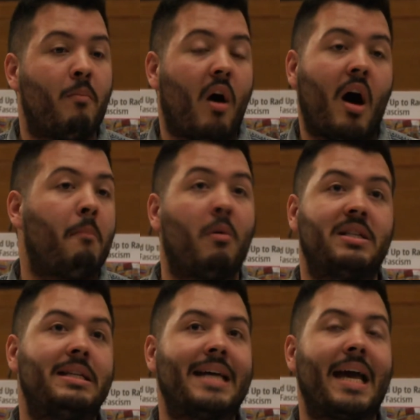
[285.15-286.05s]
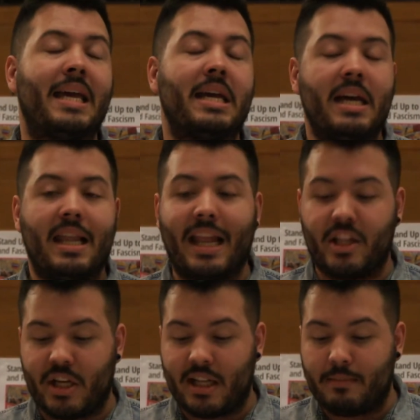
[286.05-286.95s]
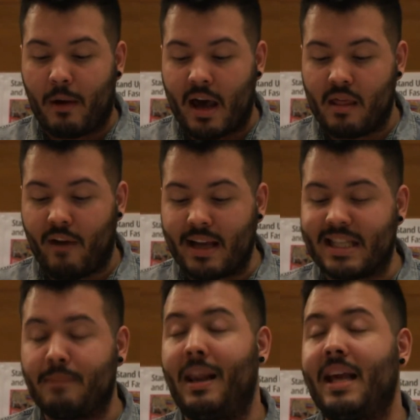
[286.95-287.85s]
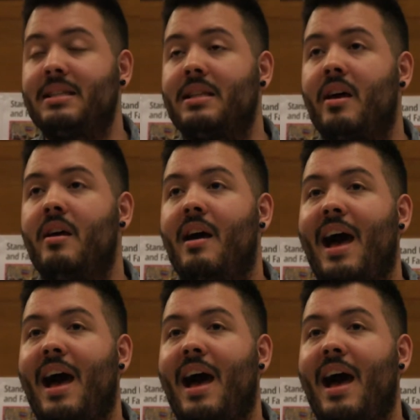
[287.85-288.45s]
what are modern-day lynchings by the racist police that